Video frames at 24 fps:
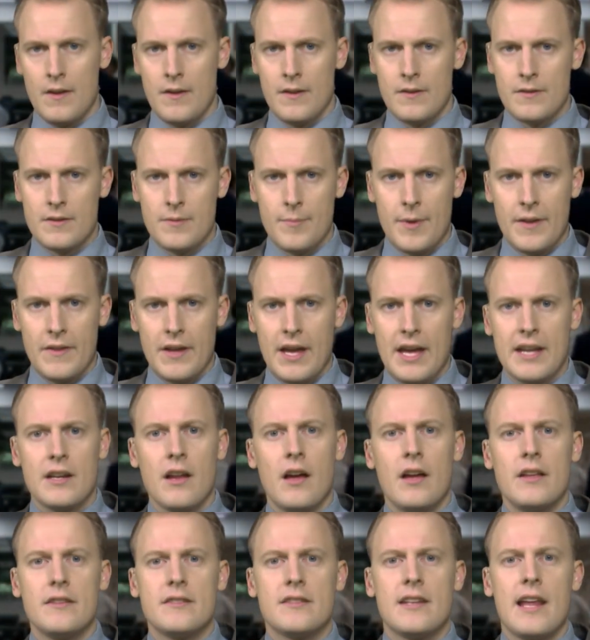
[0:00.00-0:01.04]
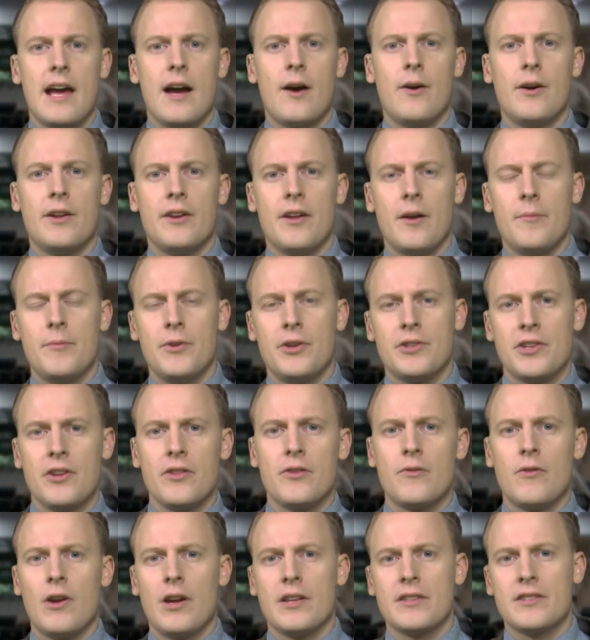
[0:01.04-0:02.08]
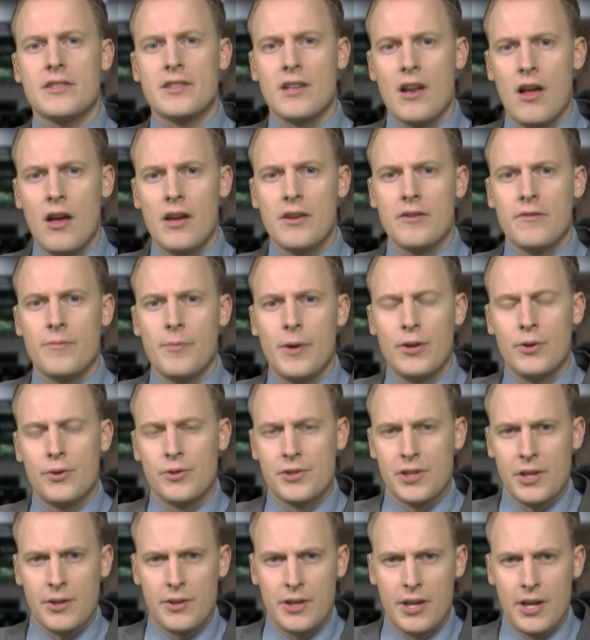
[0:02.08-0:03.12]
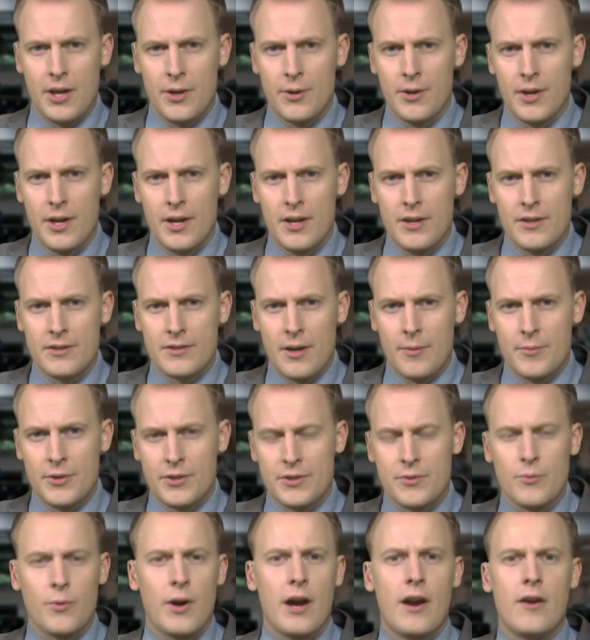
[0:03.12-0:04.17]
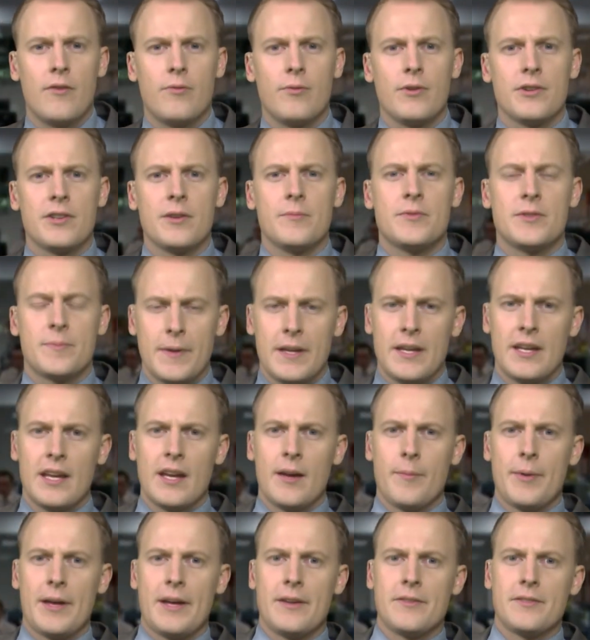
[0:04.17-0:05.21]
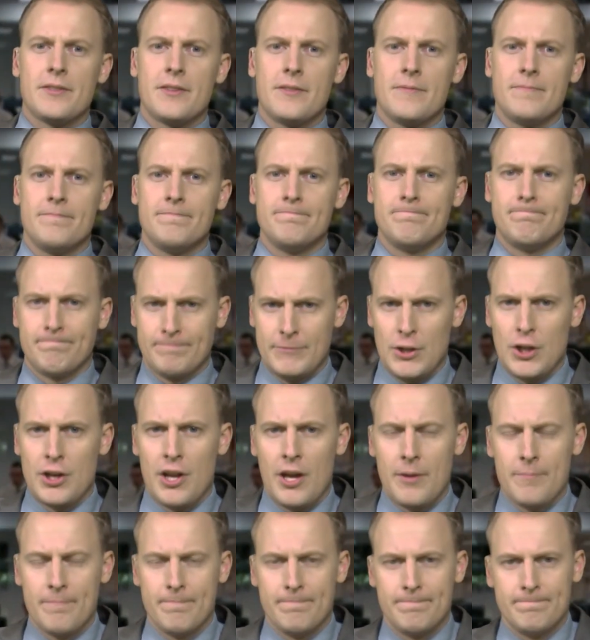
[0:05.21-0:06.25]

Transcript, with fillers: some other headlines now, and I'm not on the right slide of my auto cue, so I'm not aware of what I'm speaking about. Good night.